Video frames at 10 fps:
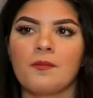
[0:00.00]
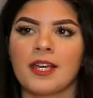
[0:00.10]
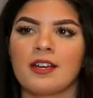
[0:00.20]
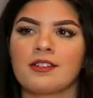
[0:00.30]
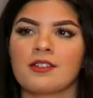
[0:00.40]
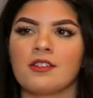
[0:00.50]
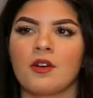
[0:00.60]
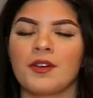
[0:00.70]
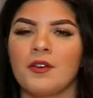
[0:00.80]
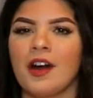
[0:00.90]
because you
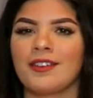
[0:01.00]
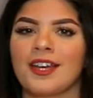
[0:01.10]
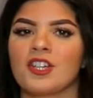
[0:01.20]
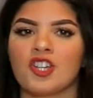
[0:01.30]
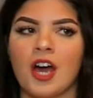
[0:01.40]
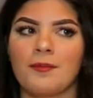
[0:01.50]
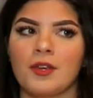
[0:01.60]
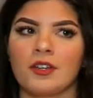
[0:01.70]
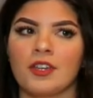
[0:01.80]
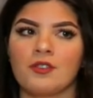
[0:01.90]
know when you online shop,
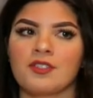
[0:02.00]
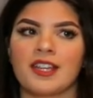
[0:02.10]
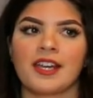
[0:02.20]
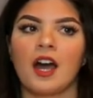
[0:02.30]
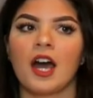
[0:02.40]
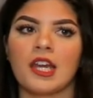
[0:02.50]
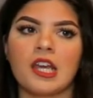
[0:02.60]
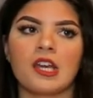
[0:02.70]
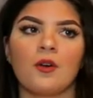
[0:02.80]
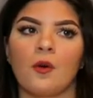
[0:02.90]
you can use like
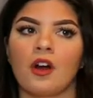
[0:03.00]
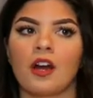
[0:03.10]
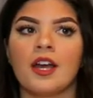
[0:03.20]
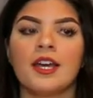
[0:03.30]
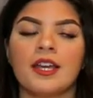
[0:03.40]
Honey or